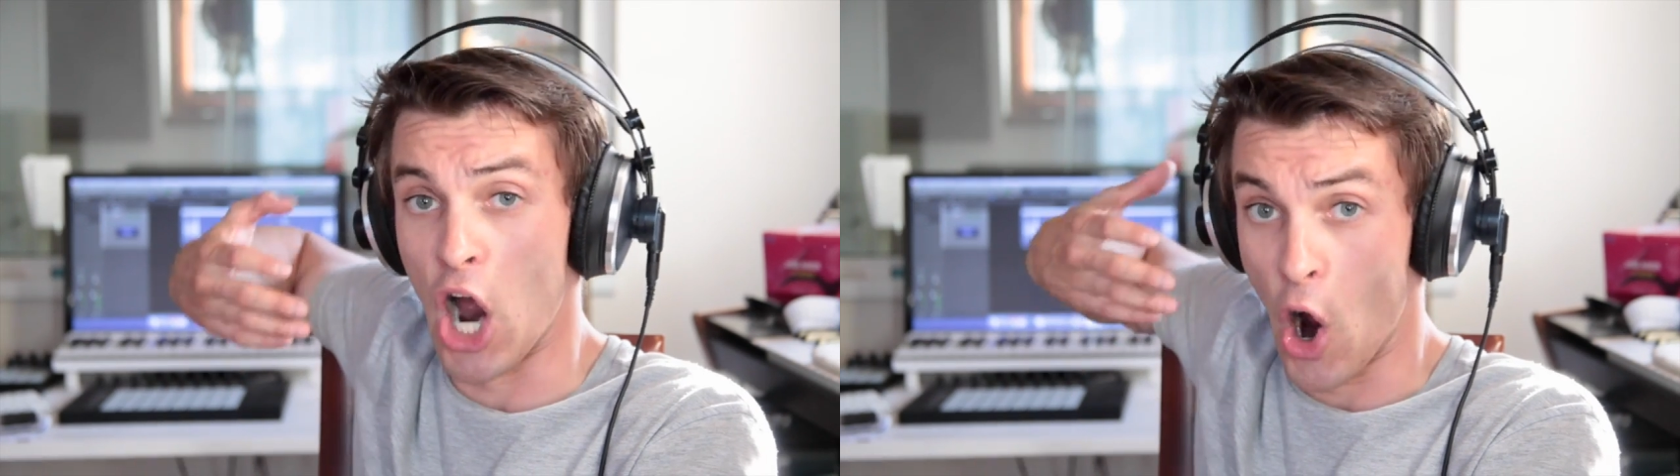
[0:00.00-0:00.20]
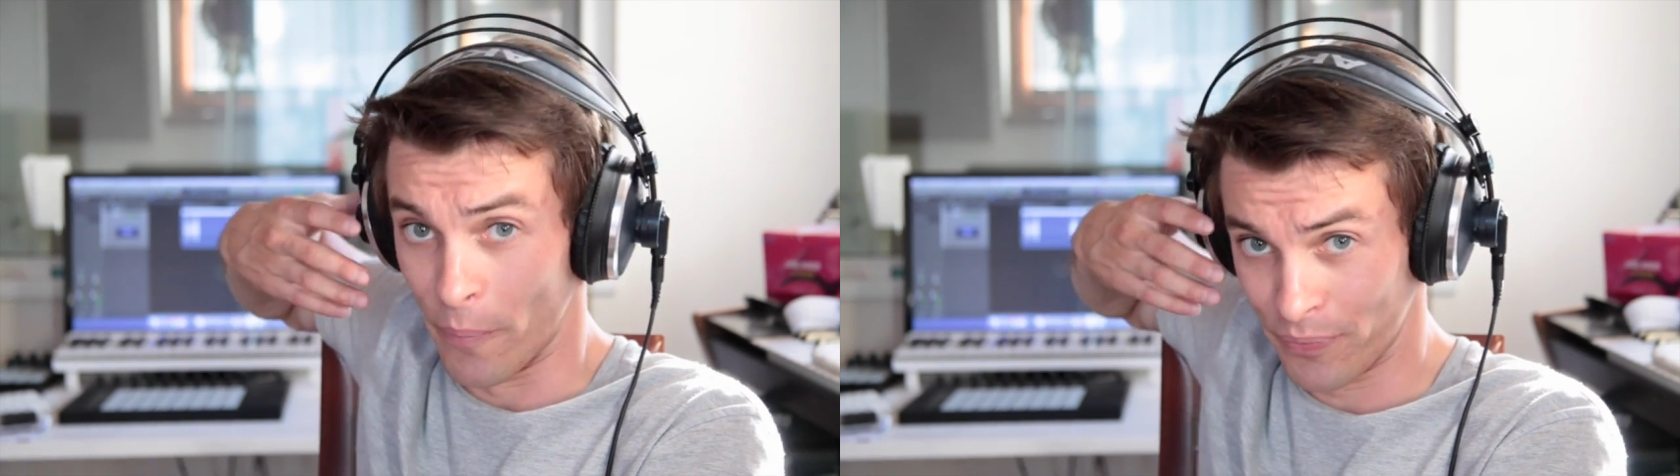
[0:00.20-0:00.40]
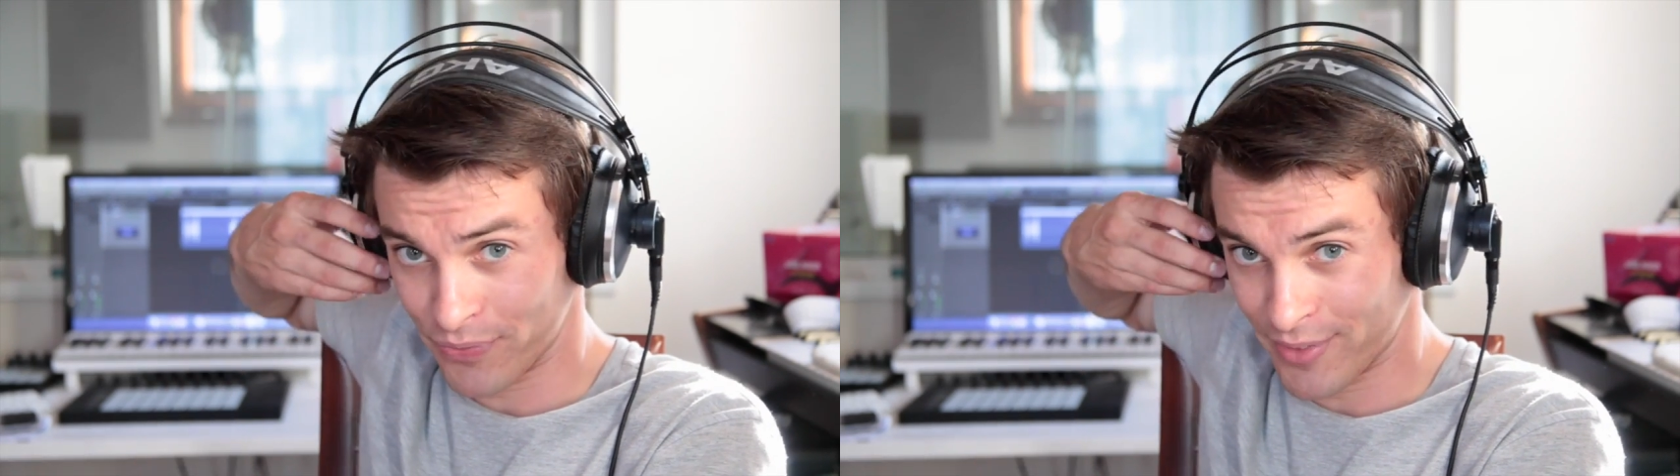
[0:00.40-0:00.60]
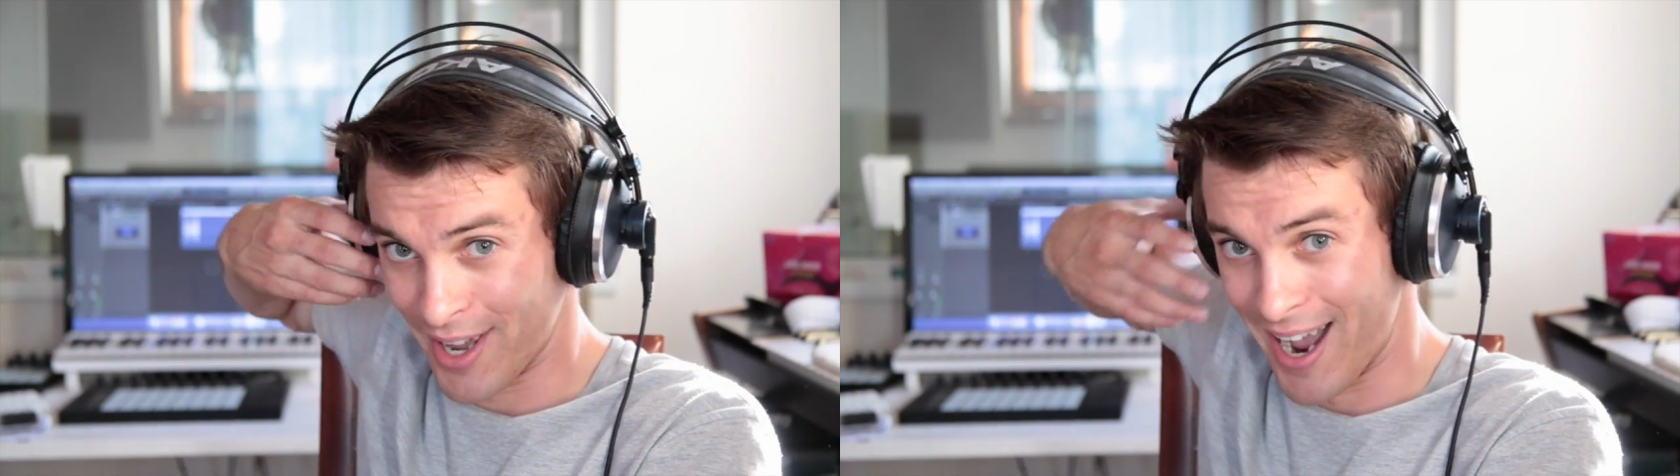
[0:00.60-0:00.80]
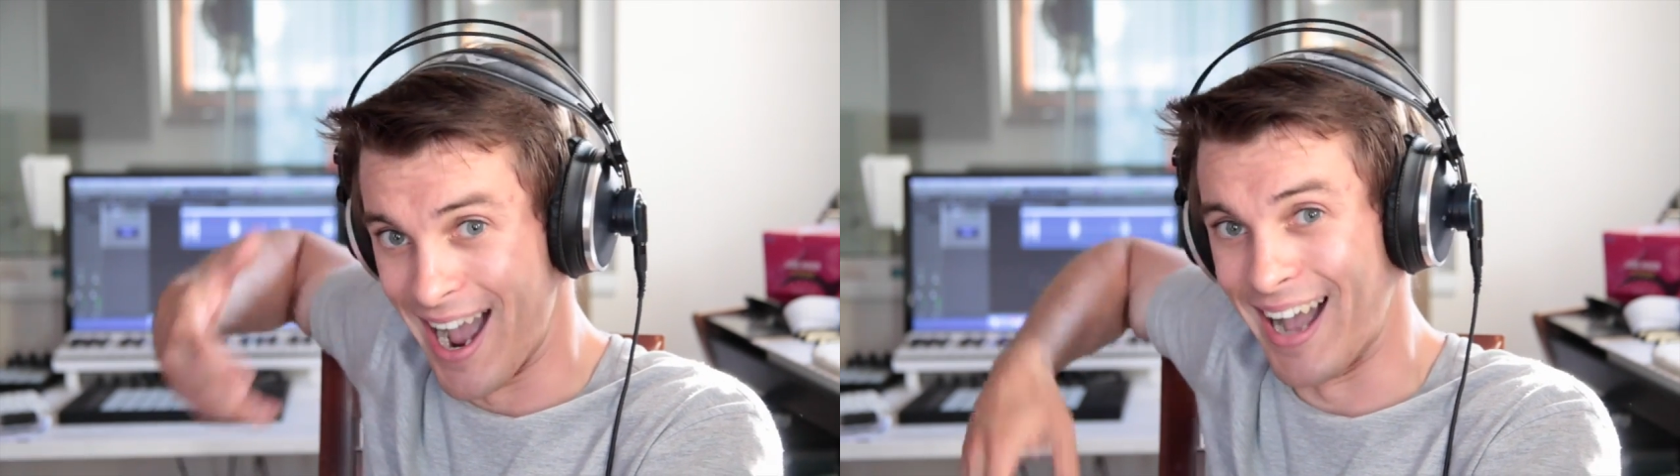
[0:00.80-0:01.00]
Oh,
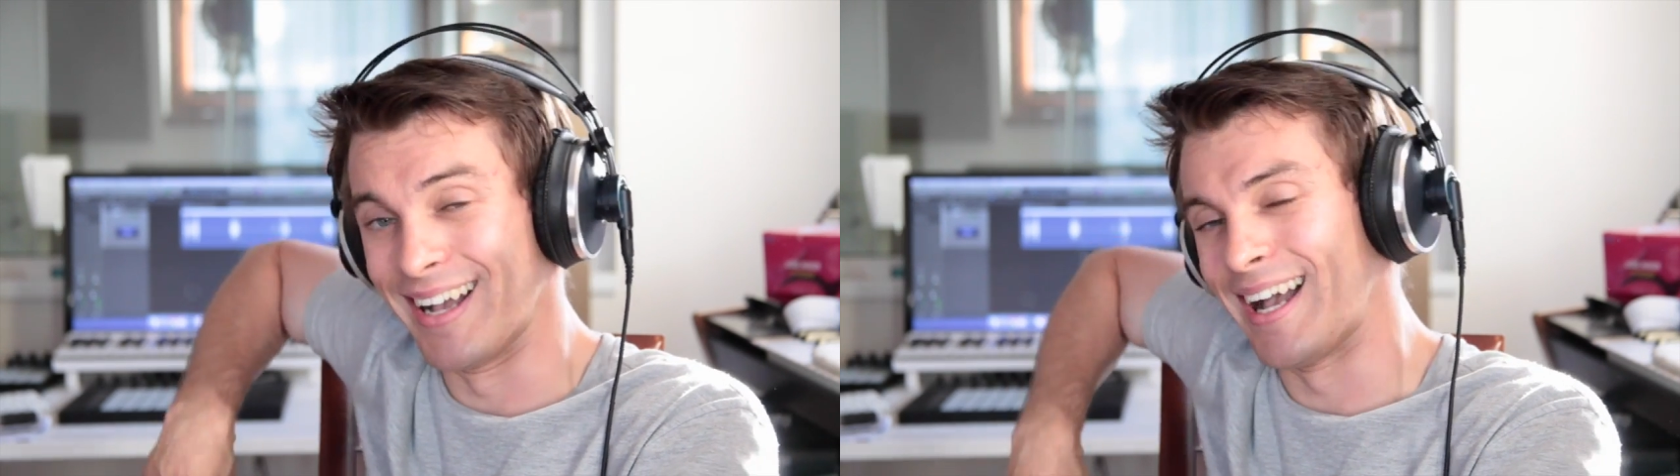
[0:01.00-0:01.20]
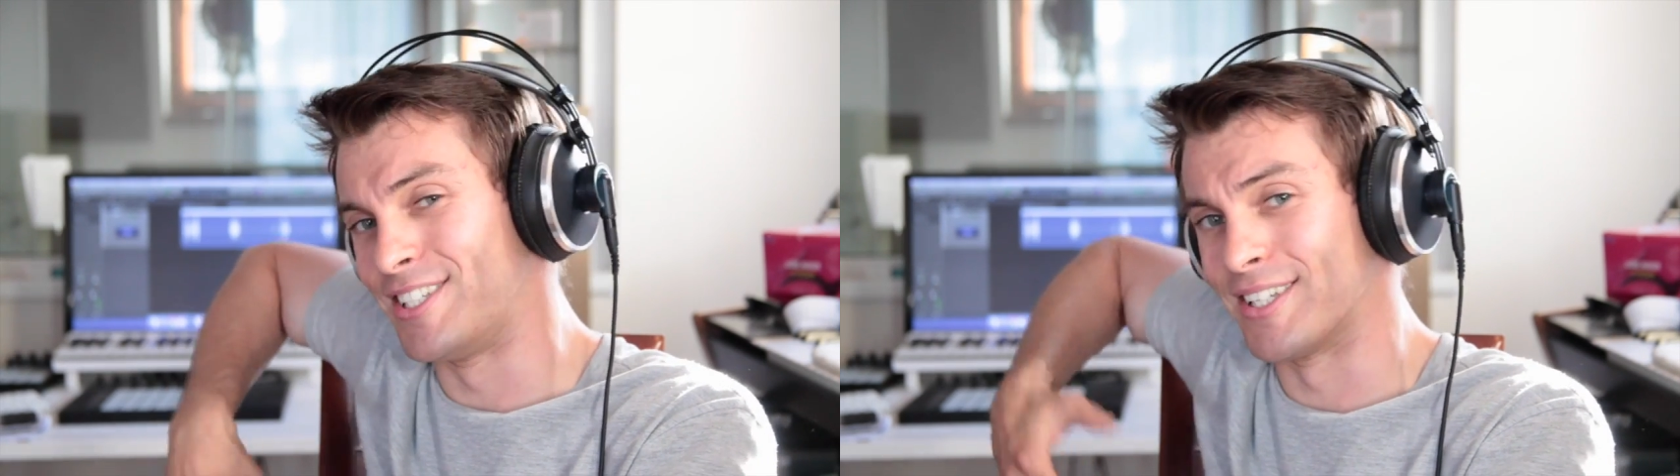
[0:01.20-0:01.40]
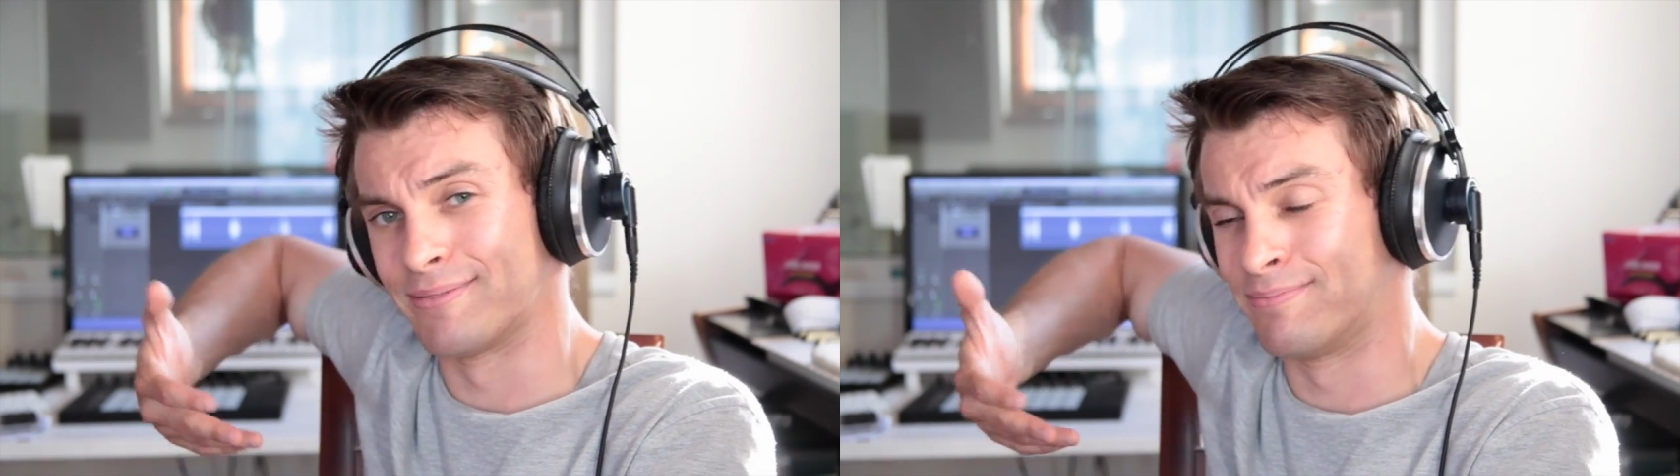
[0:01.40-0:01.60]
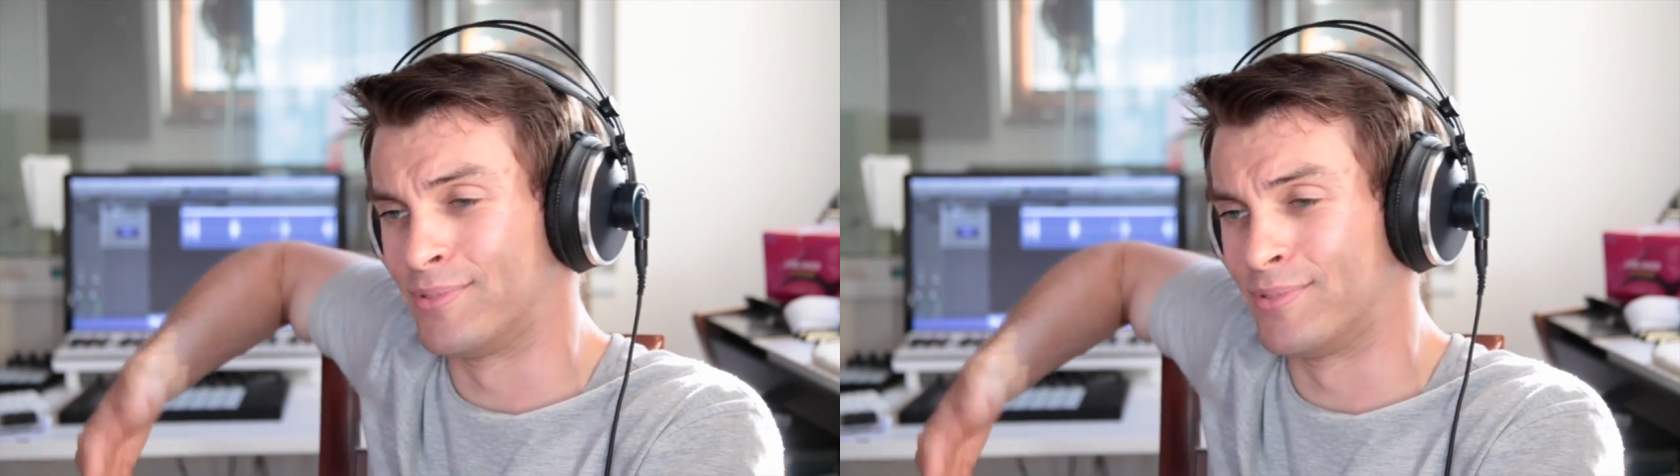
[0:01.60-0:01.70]
I just...